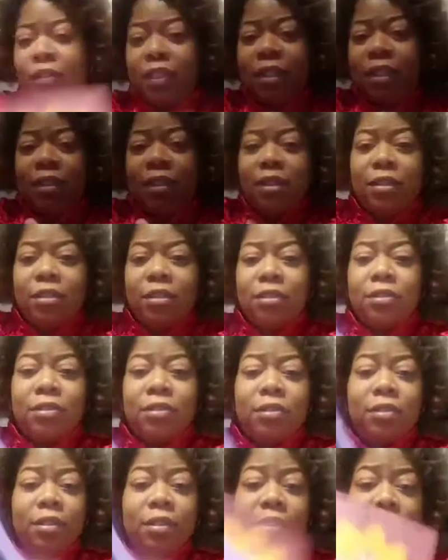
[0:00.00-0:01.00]
These little
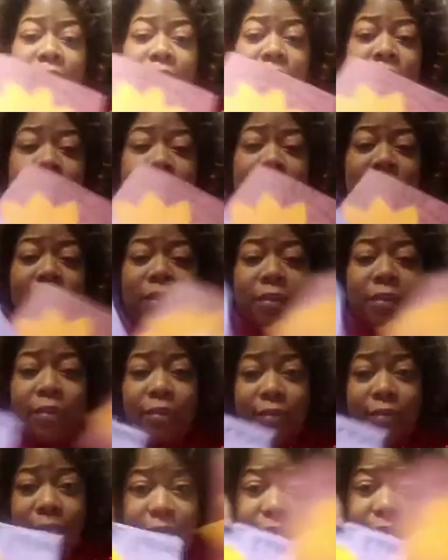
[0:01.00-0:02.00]

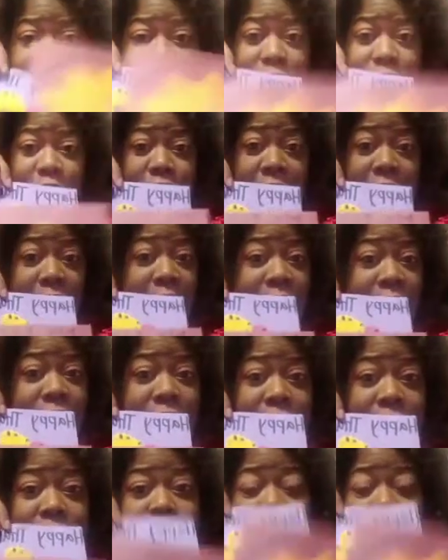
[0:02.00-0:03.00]

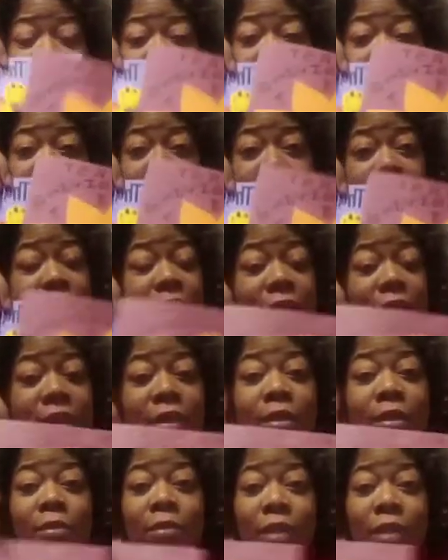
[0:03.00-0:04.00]
crafts may not
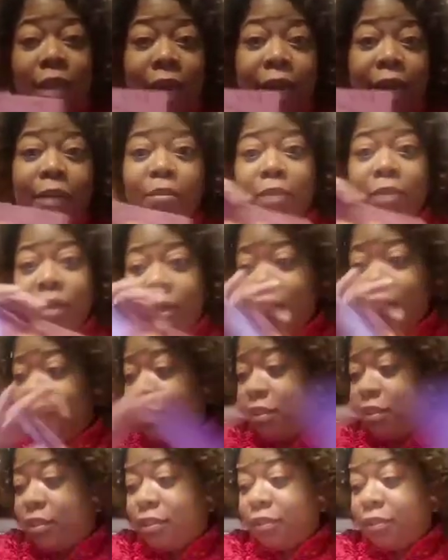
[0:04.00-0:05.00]
seem like
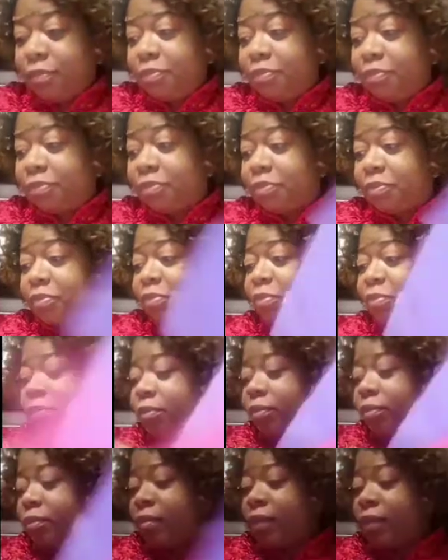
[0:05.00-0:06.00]
much,
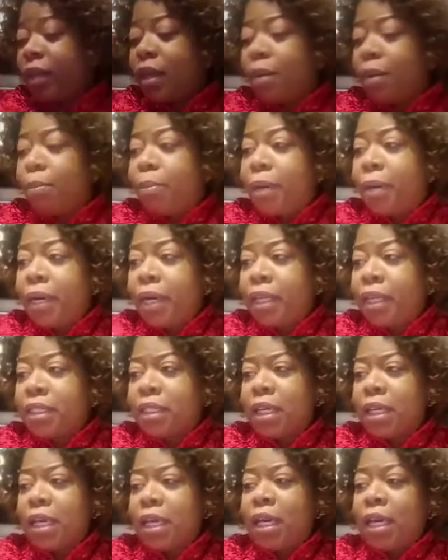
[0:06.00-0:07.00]
but
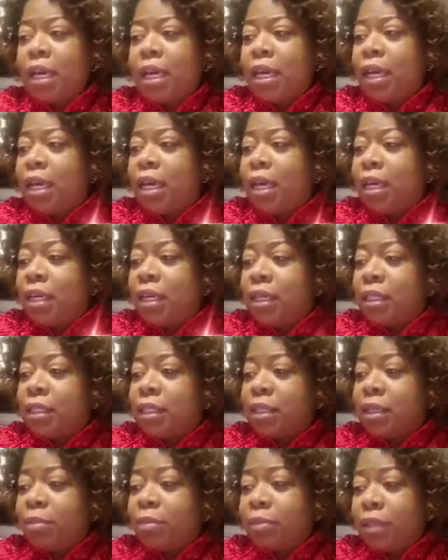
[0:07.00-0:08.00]
it is
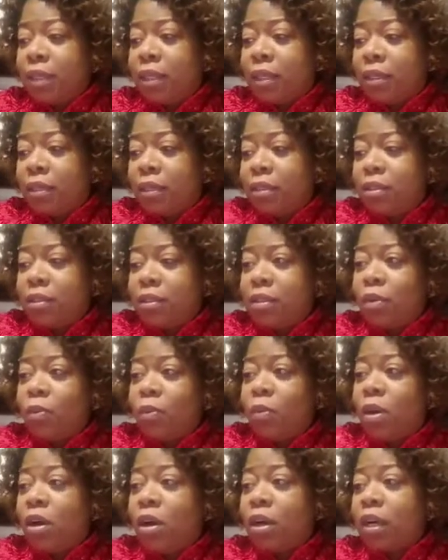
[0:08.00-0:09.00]
something to
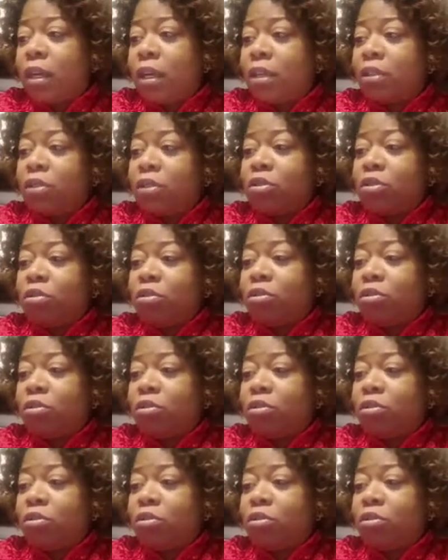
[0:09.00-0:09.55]
walk into